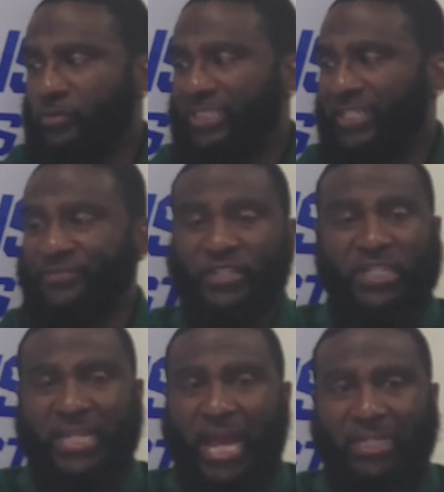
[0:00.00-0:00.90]
if you're
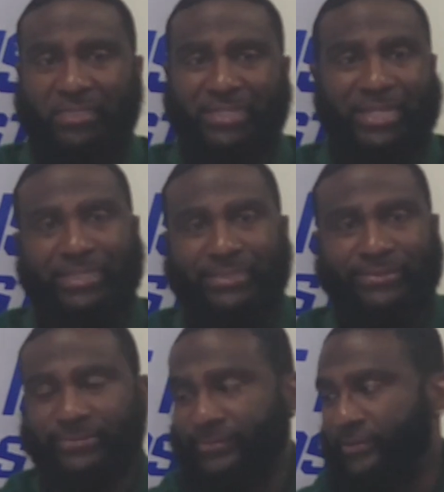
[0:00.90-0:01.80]
not
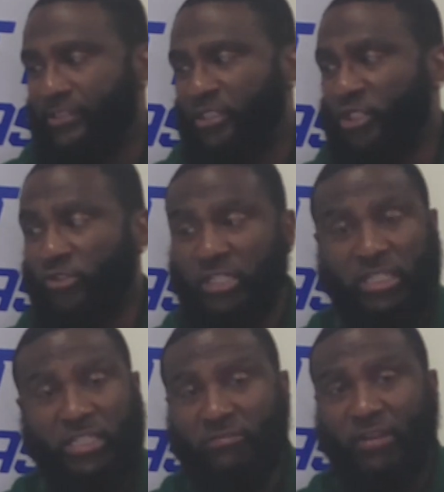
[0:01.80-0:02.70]
getting
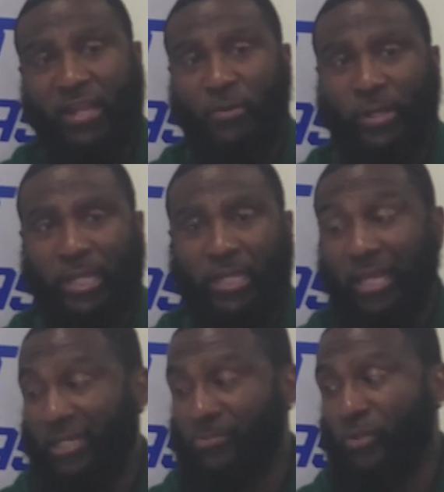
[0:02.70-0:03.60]
treated the right way,
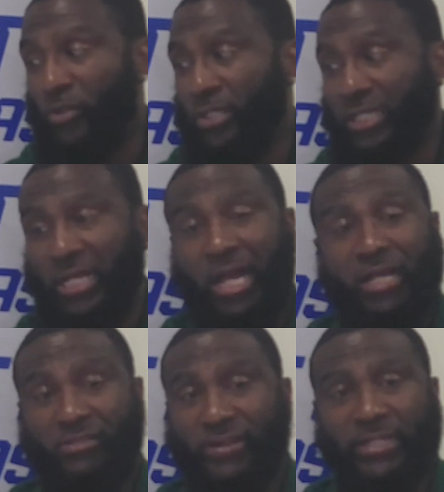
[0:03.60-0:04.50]
and I'm talking to
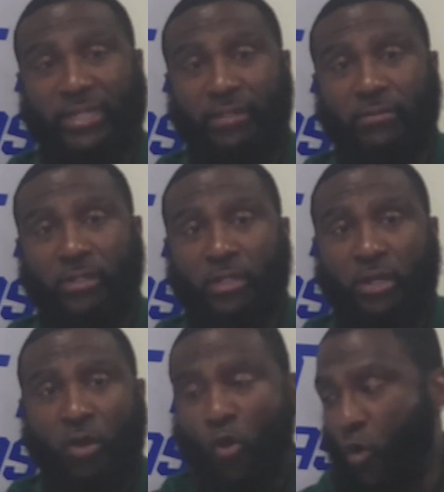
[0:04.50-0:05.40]
guys right now,
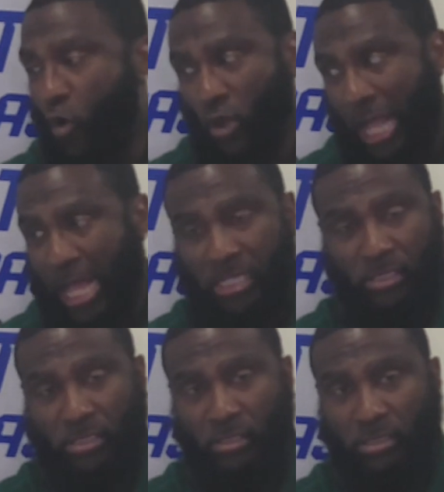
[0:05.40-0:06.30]
all
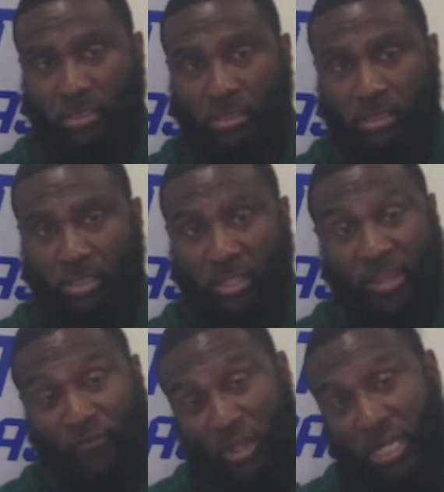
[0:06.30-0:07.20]
guys,
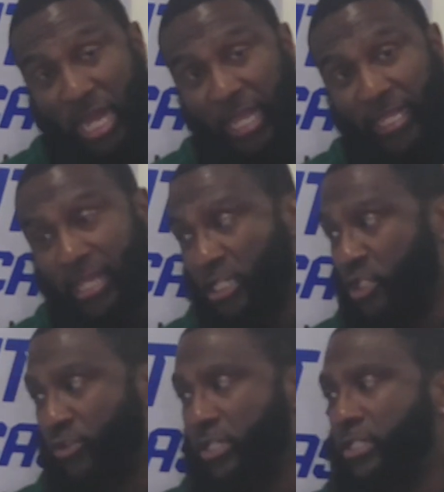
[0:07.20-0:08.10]
if you're not getting
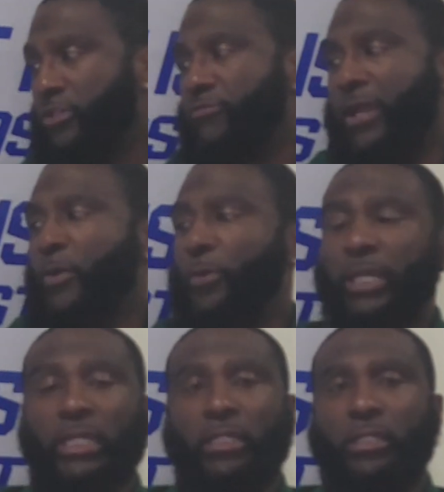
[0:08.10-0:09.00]
treated the right
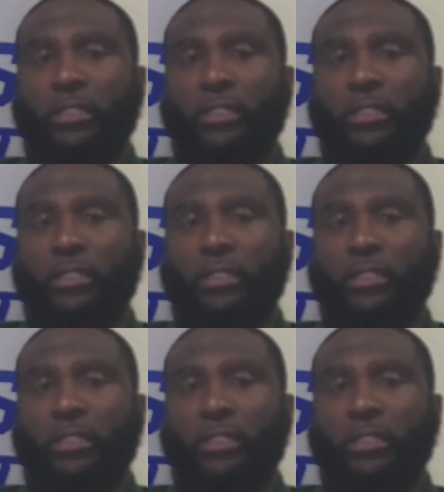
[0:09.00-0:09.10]
way,